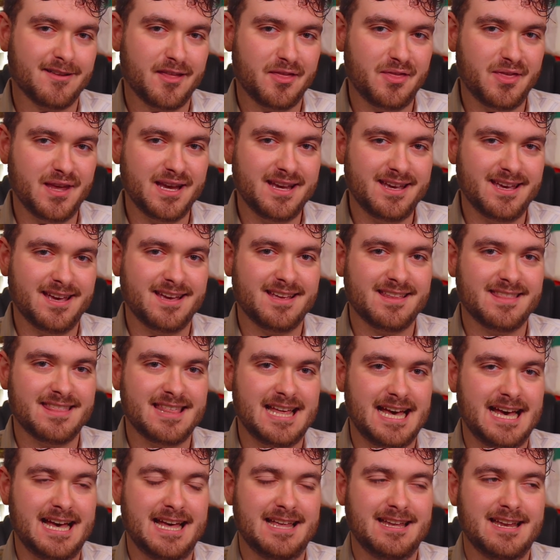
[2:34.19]
thinking
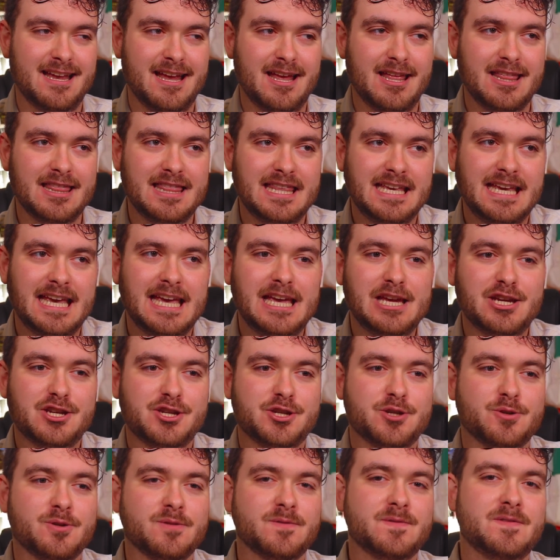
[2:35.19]
that the
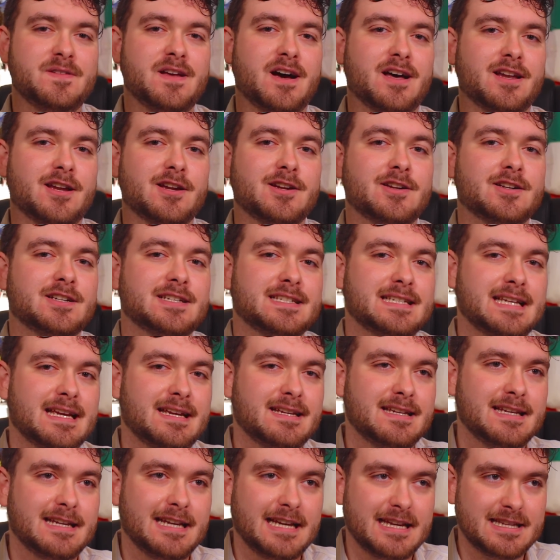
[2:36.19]
issue of not
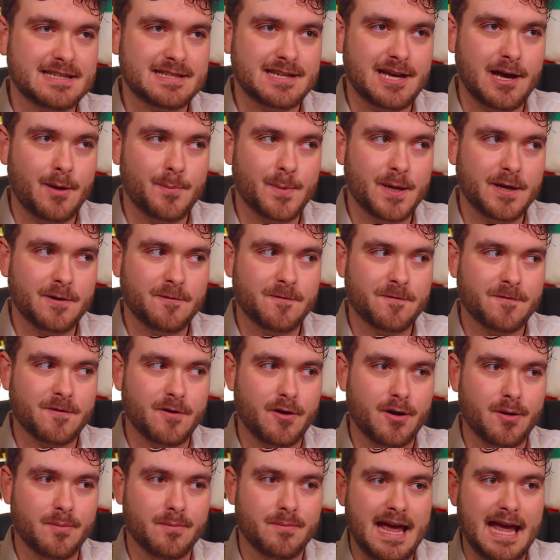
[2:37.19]
understanding is coming
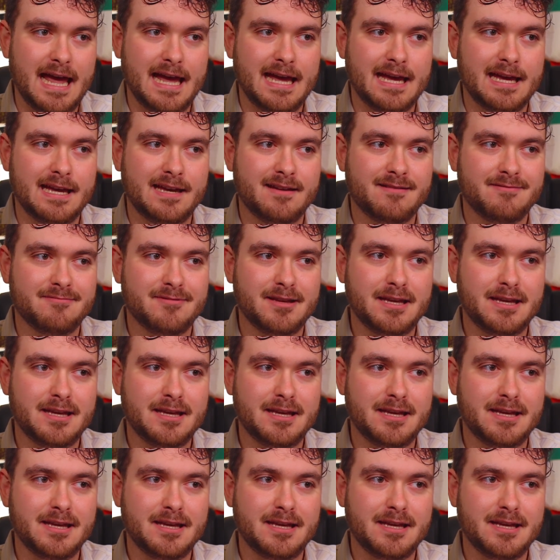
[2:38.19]
from a